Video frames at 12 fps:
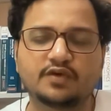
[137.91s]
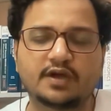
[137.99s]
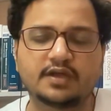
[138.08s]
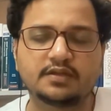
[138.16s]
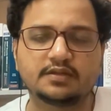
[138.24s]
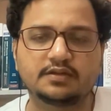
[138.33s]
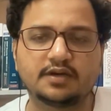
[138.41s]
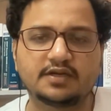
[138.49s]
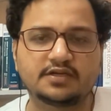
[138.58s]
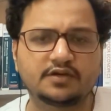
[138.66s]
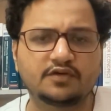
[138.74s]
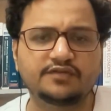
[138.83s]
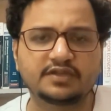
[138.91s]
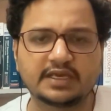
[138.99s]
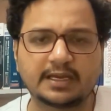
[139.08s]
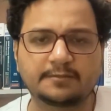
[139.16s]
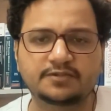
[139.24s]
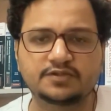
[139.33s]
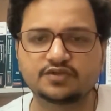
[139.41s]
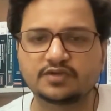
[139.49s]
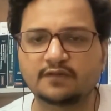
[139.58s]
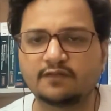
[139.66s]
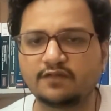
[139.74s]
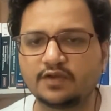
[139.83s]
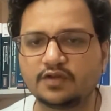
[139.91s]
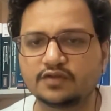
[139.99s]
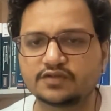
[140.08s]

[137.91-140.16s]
I turn on the captions on every video